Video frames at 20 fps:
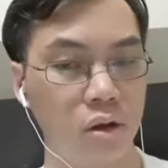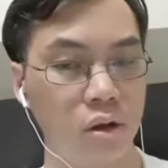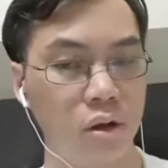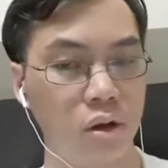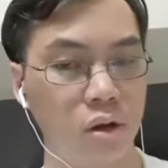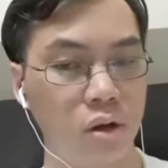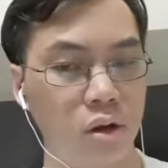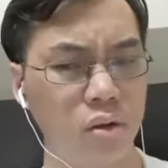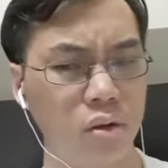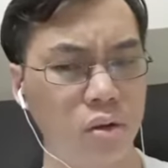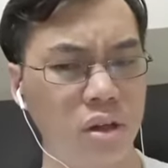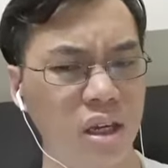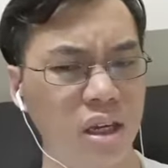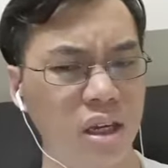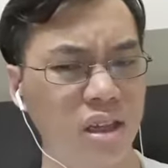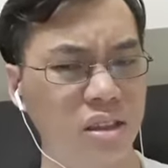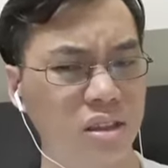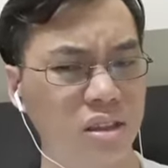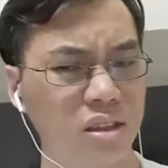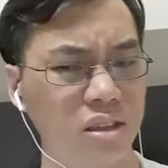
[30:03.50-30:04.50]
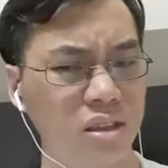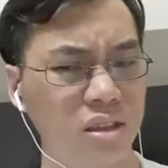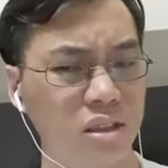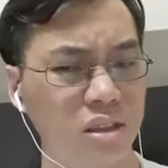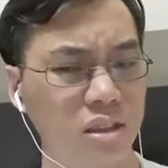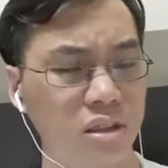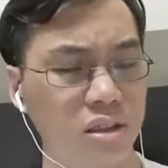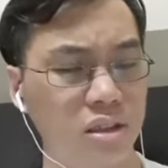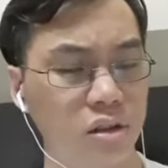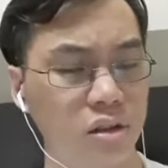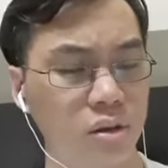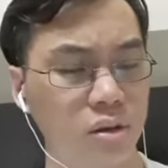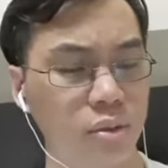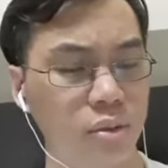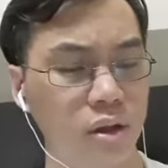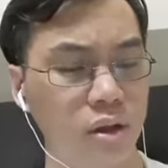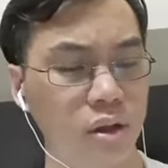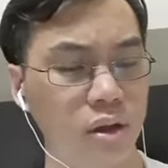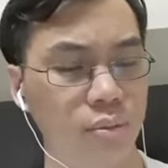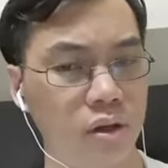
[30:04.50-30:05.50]
Okay, this is going to
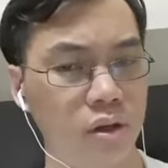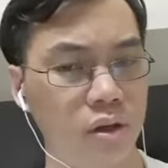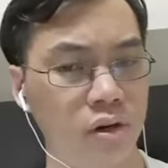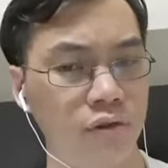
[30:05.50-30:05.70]
be a bit